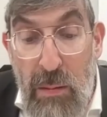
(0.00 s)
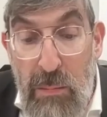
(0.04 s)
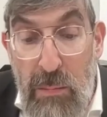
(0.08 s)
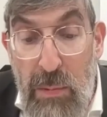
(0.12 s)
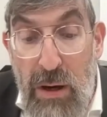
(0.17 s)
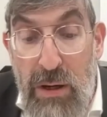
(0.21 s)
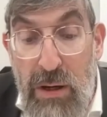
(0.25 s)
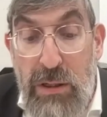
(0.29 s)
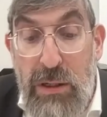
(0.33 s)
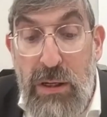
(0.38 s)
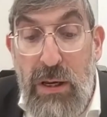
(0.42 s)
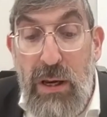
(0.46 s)

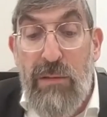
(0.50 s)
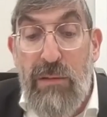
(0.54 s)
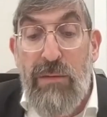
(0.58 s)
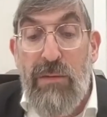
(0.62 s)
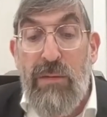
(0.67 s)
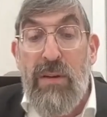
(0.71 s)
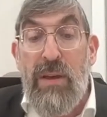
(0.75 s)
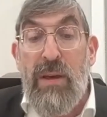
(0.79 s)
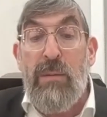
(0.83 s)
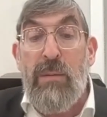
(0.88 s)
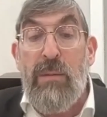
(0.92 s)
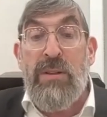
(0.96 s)
Meshav,
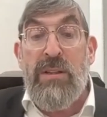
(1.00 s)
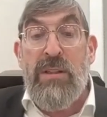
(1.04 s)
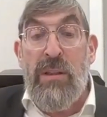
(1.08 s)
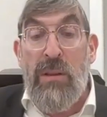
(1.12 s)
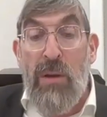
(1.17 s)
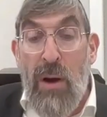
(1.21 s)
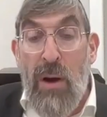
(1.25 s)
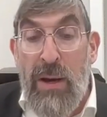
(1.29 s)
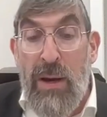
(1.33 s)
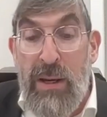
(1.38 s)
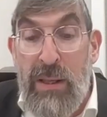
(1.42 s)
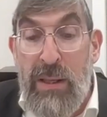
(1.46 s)
it was
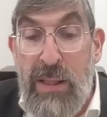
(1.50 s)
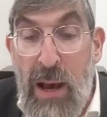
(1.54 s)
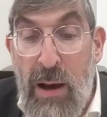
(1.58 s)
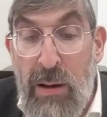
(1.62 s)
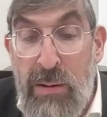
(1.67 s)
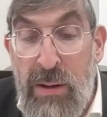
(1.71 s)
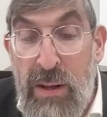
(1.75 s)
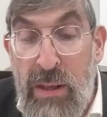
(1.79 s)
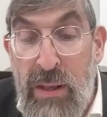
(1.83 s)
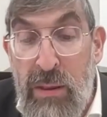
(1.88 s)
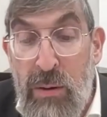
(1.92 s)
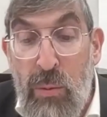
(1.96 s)
lying
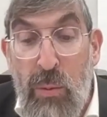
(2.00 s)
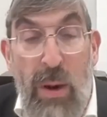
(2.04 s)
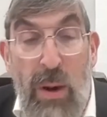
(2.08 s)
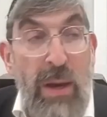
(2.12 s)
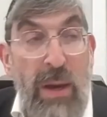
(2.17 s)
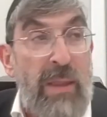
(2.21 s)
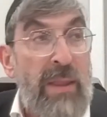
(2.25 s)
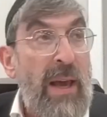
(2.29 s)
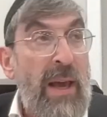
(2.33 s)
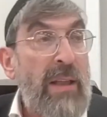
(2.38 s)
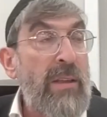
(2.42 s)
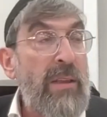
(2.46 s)
down in the
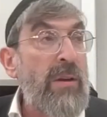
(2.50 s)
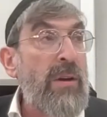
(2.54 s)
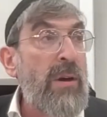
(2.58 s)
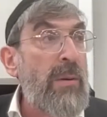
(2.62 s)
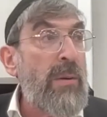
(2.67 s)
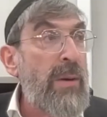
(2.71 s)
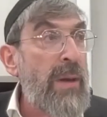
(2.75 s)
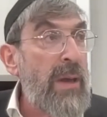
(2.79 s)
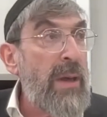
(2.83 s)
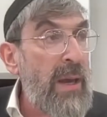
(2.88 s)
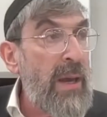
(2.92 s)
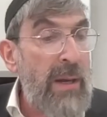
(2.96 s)
way that you
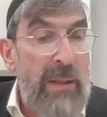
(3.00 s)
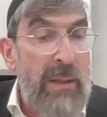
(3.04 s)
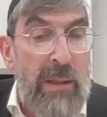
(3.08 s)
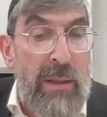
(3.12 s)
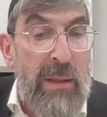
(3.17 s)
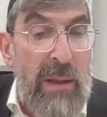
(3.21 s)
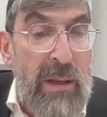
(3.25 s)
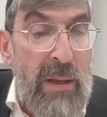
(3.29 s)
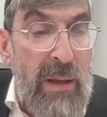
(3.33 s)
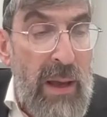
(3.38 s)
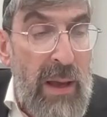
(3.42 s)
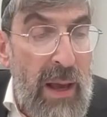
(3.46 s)
go ahead
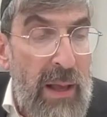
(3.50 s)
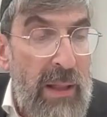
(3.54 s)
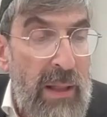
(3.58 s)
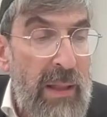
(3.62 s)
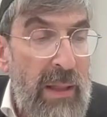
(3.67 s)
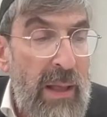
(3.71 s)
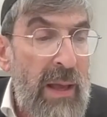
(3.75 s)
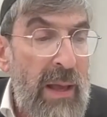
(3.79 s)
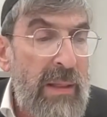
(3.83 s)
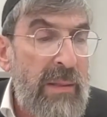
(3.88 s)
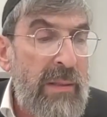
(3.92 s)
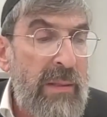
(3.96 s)

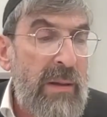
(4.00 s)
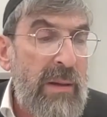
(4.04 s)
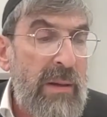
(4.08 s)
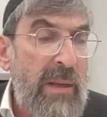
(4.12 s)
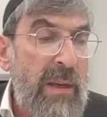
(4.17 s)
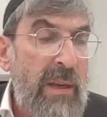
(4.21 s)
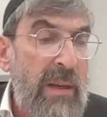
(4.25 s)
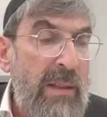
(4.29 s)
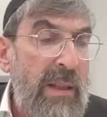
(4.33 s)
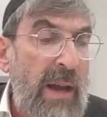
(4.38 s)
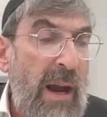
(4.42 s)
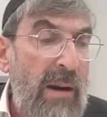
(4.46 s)
and
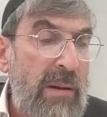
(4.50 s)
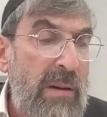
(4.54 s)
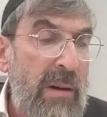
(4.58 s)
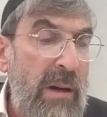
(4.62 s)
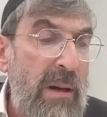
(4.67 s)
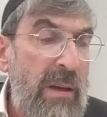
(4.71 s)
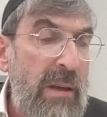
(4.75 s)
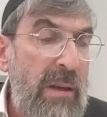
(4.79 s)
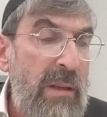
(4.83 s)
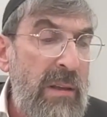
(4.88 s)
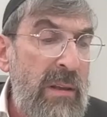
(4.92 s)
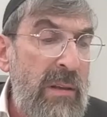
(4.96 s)

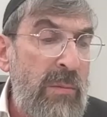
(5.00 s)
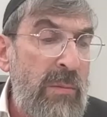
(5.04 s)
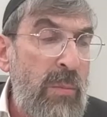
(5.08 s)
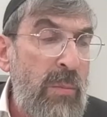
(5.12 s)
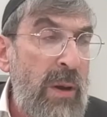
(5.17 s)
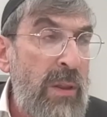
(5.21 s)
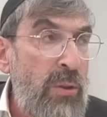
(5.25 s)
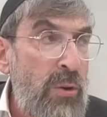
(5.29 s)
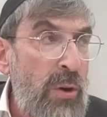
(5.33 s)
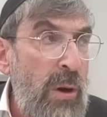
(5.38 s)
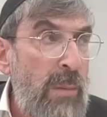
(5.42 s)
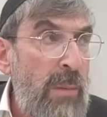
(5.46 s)
Kedarkoi, in
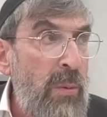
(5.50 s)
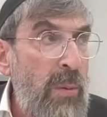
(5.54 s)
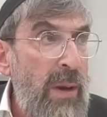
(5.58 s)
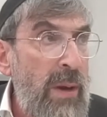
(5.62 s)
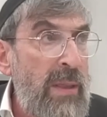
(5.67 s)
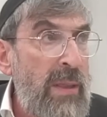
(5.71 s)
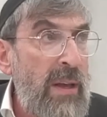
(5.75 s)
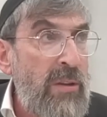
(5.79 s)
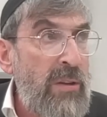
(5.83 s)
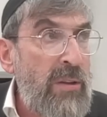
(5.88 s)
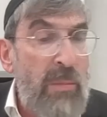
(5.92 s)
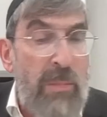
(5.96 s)
the normal
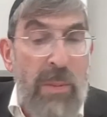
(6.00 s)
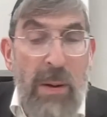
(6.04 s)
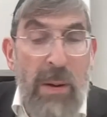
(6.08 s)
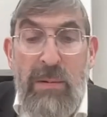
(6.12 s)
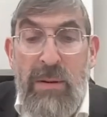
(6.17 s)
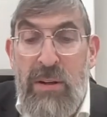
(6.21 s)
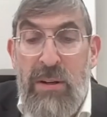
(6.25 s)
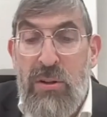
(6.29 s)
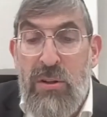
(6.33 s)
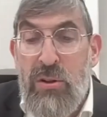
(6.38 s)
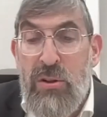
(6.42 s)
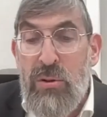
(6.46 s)
way that you
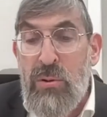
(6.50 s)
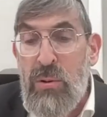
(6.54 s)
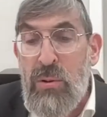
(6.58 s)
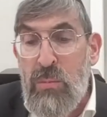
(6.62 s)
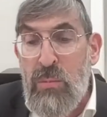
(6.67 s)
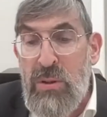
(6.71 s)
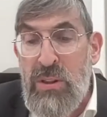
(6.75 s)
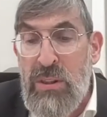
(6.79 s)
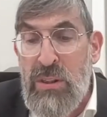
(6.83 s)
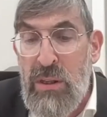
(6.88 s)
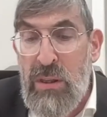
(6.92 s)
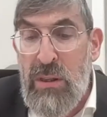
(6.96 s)
bury a Jew.
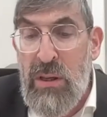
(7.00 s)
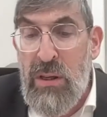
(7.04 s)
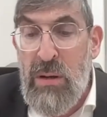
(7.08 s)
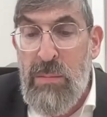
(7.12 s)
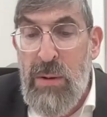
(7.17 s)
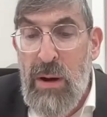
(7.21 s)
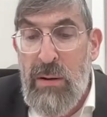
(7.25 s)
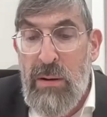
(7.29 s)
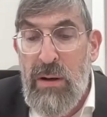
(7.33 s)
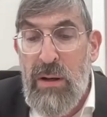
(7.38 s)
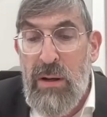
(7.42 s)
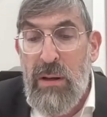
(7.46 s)
We'll see the
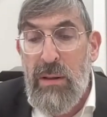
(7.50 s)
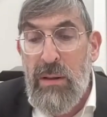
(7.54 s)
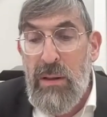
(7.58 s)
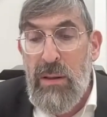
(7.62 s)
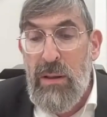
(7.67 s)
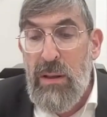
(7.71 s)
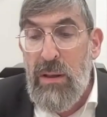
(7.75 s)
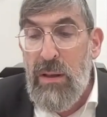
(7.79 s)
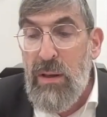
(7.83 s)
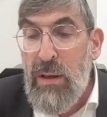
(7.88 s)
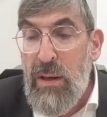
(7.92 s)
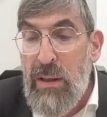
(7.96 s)
Gemara.
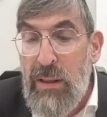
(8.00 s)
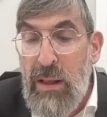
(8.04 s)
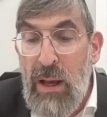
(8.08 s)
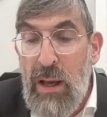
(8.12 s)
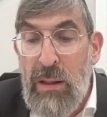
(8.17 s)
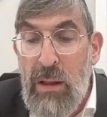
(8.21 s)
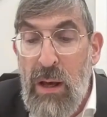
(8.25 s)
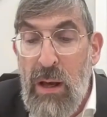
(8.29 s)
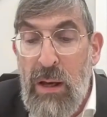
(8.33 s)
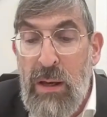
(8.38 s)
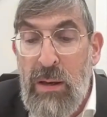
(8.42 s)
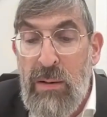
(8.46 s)

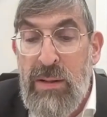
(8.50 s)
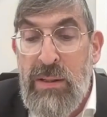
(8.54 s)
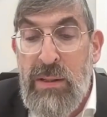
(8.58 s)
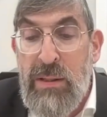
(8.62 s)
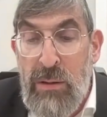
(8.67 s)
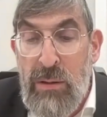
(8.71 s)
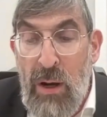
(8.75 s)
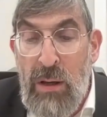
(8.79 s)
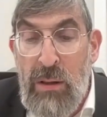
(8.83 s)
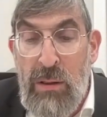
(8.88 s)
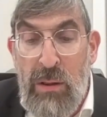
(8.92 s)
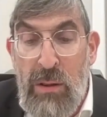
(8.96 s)
Now, Lachir is
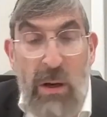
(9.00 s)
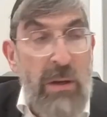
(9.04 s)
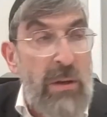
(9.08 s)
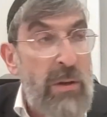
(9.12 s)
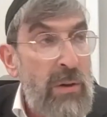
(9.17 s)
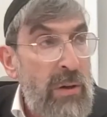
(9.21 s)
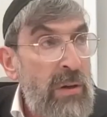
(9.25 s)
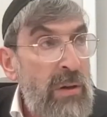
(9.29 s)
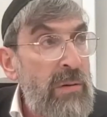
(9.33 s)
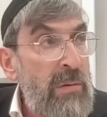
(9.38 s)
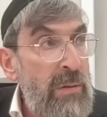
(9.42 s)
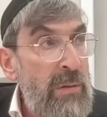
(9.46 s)
night law.
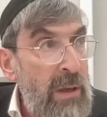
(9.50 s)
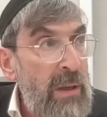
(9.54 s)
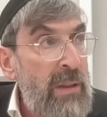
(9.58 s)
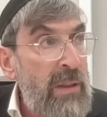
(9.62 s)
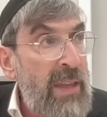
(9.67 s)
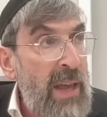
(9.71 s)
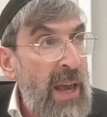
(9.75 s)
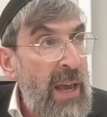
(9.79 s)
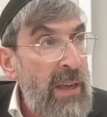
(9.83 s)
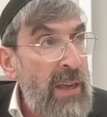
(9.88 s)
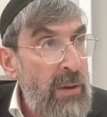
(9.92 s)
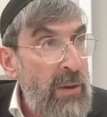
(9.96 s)
You
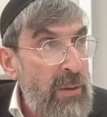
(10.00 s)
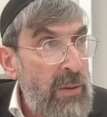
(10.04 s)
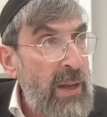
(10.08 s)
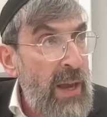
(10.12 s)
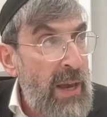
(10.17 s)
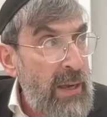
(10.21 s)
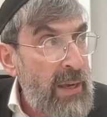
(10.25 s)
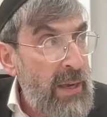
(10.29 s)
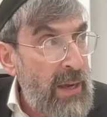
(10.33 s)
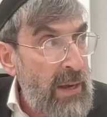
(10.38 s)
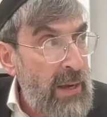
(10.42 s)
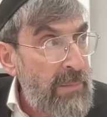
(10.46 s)

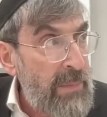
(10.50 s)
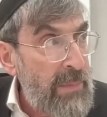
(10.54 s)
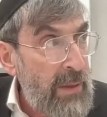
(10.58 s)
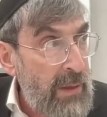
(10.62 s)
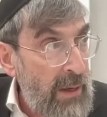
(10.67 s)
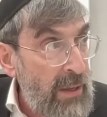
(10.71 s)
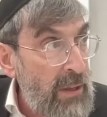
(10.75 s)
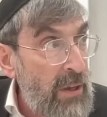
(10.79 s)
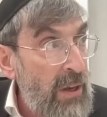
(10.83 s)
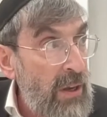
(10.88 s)
take him.